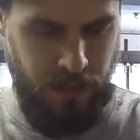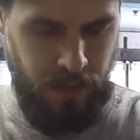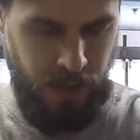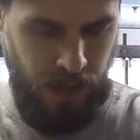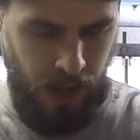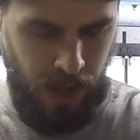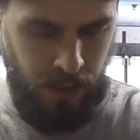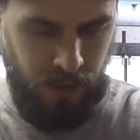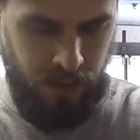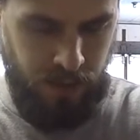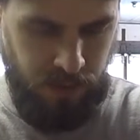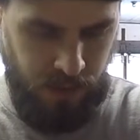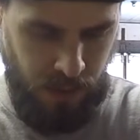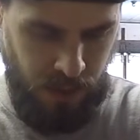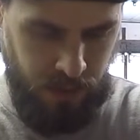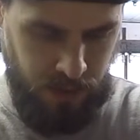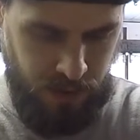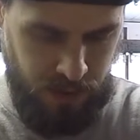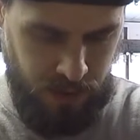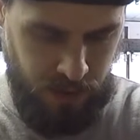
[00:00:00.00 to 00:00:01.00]
that
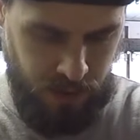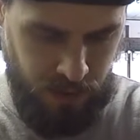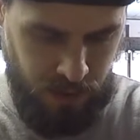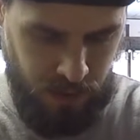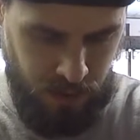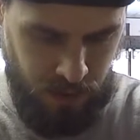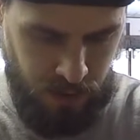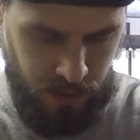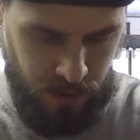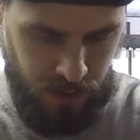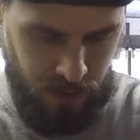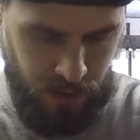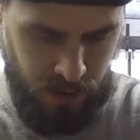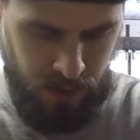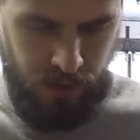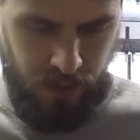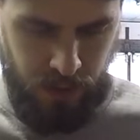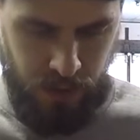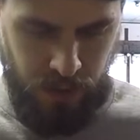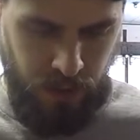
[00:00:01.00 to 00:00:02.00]
sits
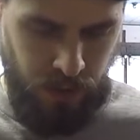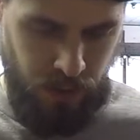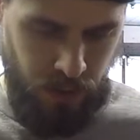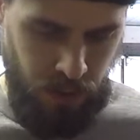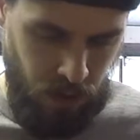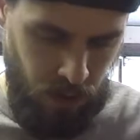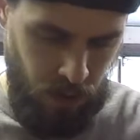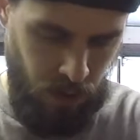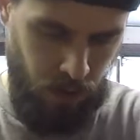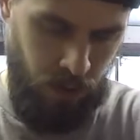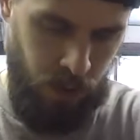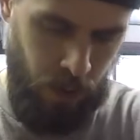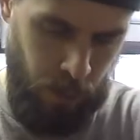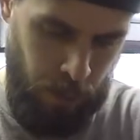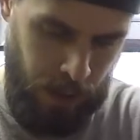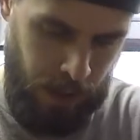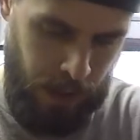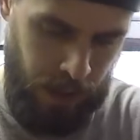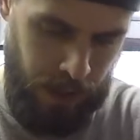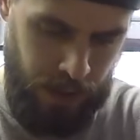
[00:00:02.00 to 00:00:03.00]
on top of
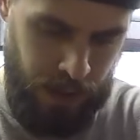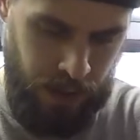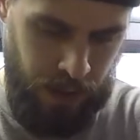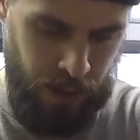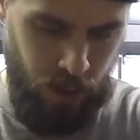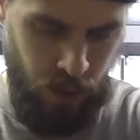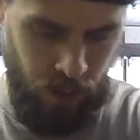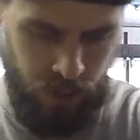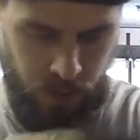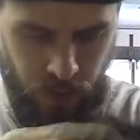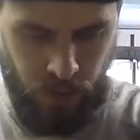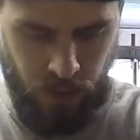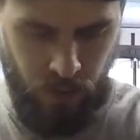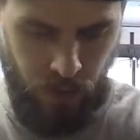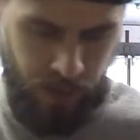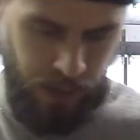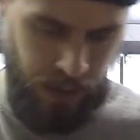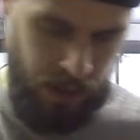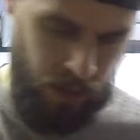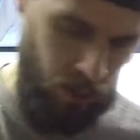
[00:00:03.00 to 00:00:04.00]
that. Now obviously you've got
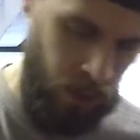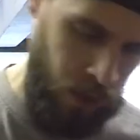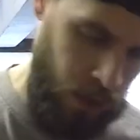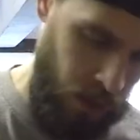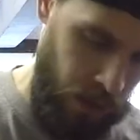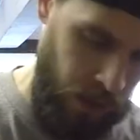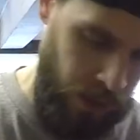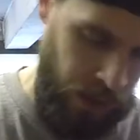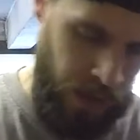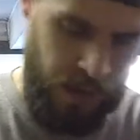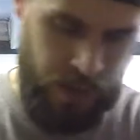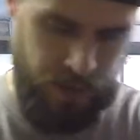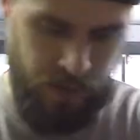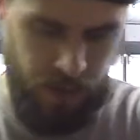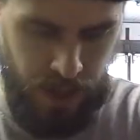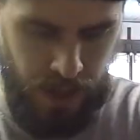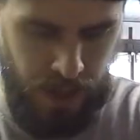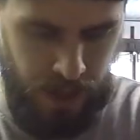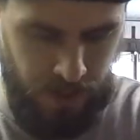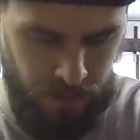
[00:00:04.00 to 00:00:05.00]
that little collar there, so
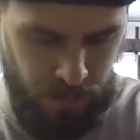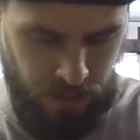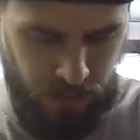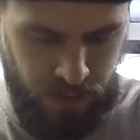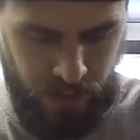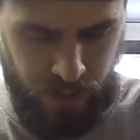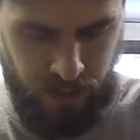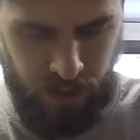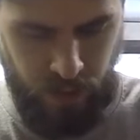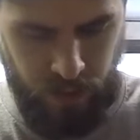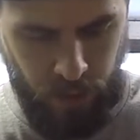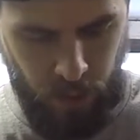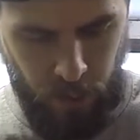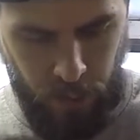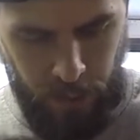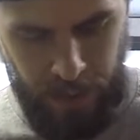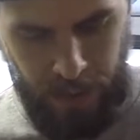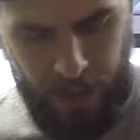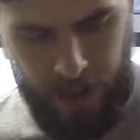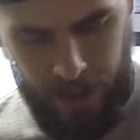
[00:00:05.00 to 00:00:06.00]
that sits on top of
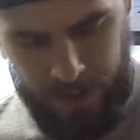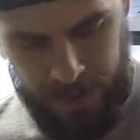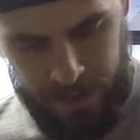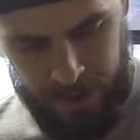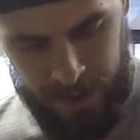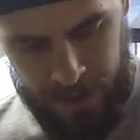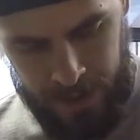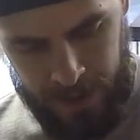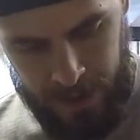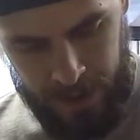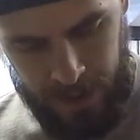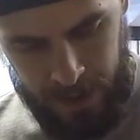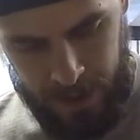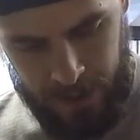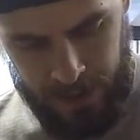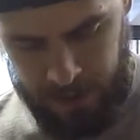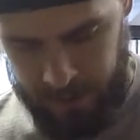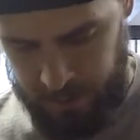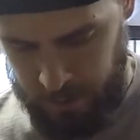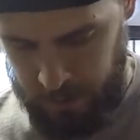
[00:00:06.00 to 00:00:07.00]
that and
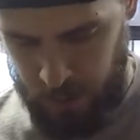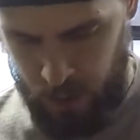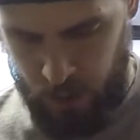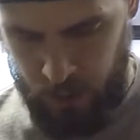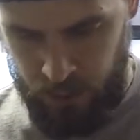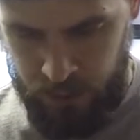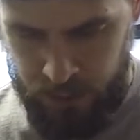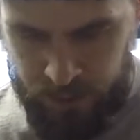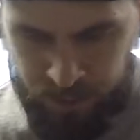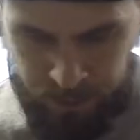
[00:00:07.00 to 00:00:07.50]
doesn't move.